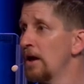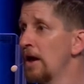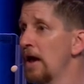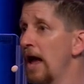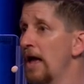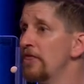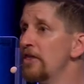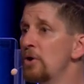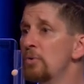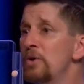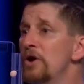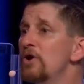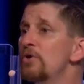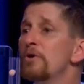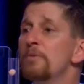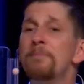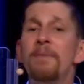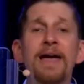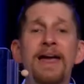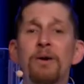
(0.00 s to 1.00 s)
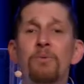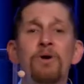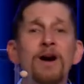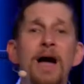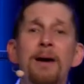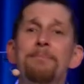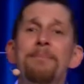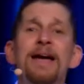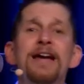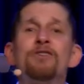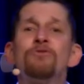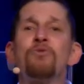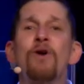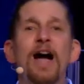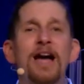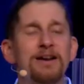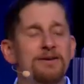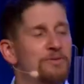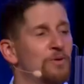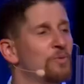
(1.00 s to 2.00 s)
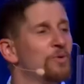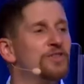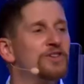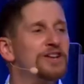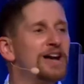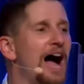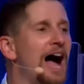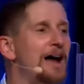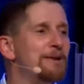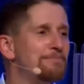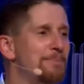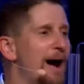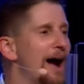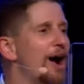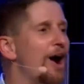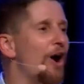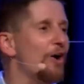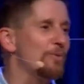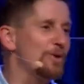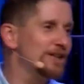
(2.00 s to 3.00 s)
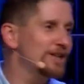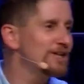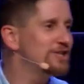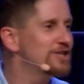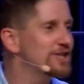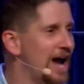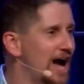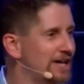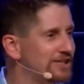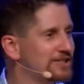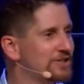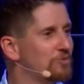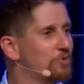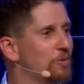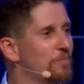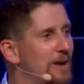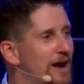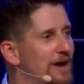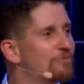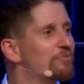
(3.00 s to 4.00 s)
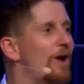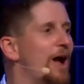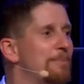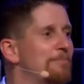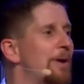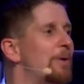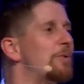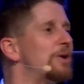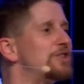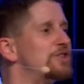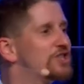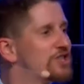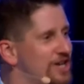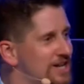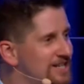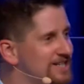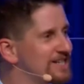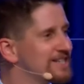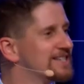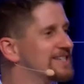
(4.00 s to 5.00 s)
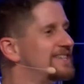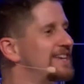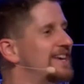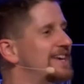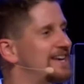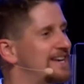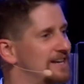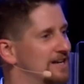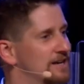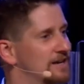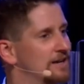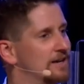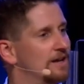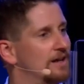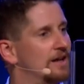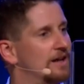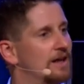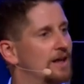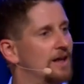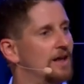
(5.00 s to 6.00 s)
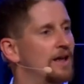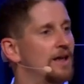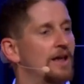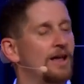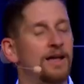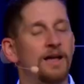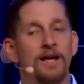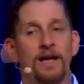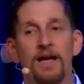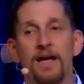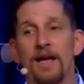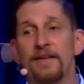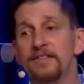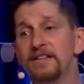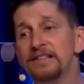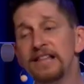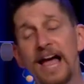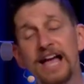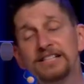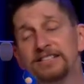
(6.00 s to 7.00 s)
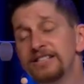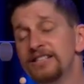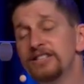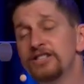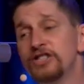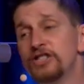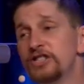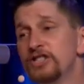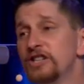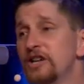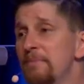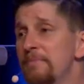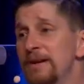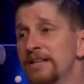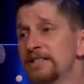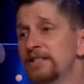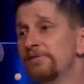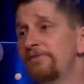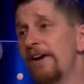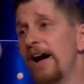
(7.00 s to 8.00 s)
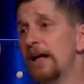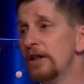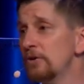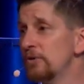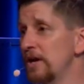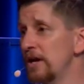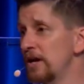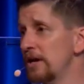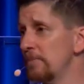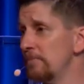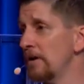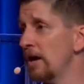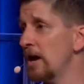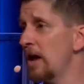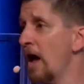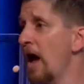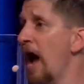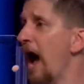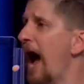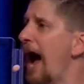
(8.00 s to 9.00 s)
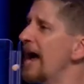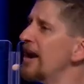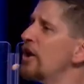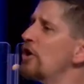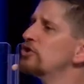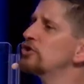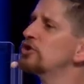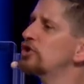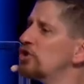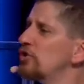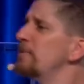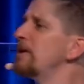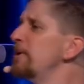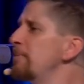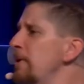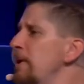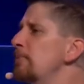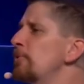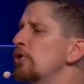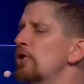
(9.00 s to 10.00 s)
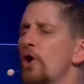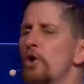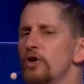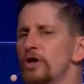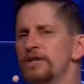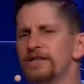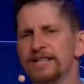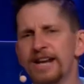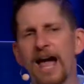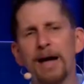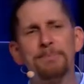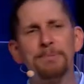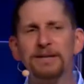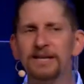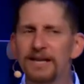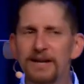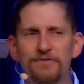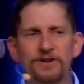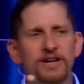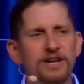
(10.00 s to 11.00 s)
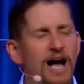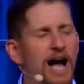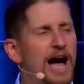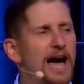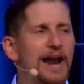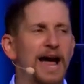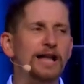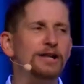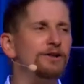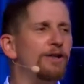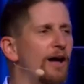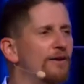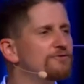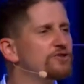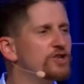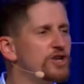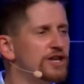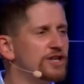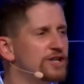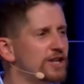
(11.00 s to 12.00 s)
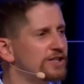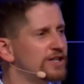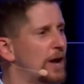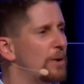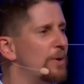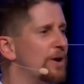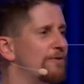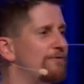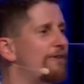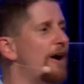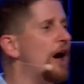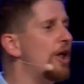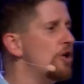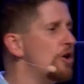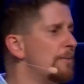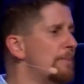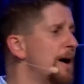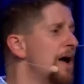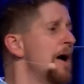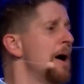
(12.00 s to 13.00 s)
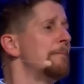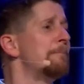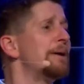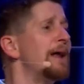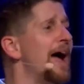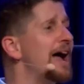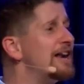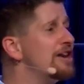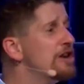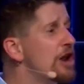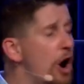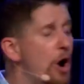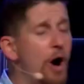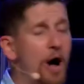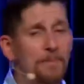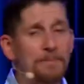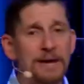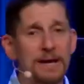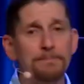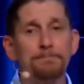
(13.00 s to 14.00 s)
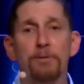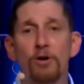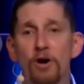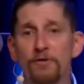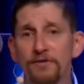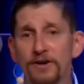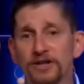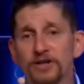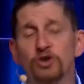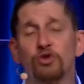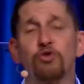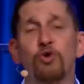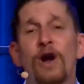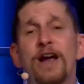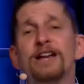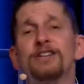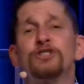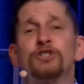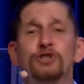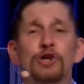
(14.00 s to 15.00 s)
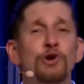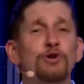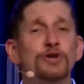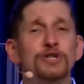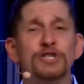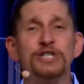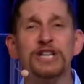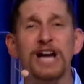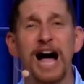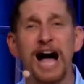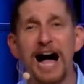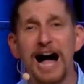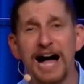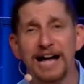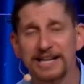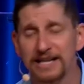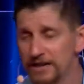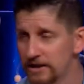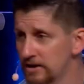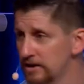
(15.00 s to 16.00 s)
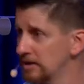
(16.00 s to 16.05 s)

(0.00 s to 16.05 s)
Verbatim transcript: And that we don't make, we're not made right with God by our religiosity, we're made right by what Jesus did. And then lastly is just commit to follow him. I know too many people go, listen, I believe in God, I love Jesus, I want to follow him, but I know I'm imperfect. Great, so does God.